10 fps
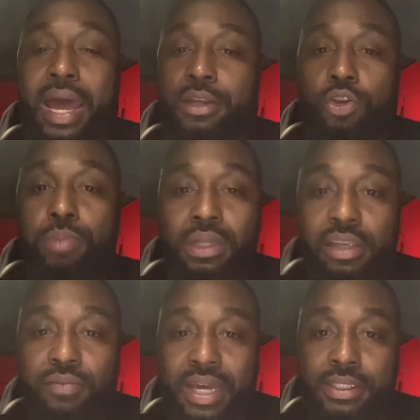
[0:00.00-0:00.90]
do
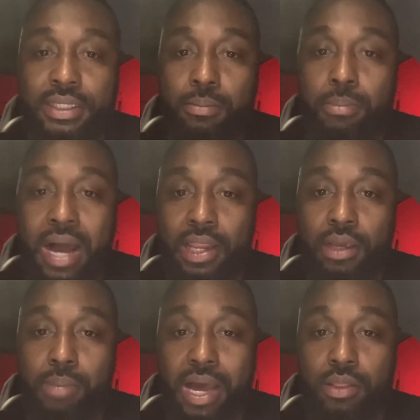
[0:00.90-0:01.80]
believe that's
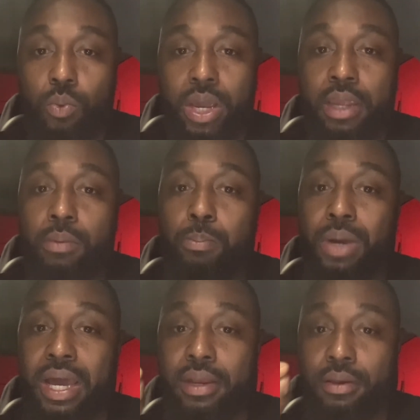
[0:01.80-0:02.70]
symbolic, by the way,
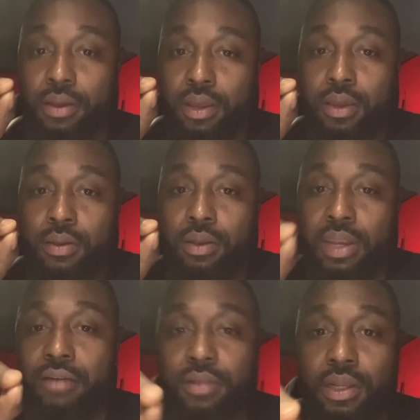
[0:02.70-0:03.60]
but
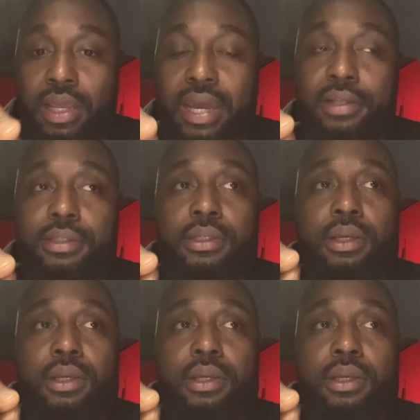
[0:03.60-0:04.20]
nevertheless,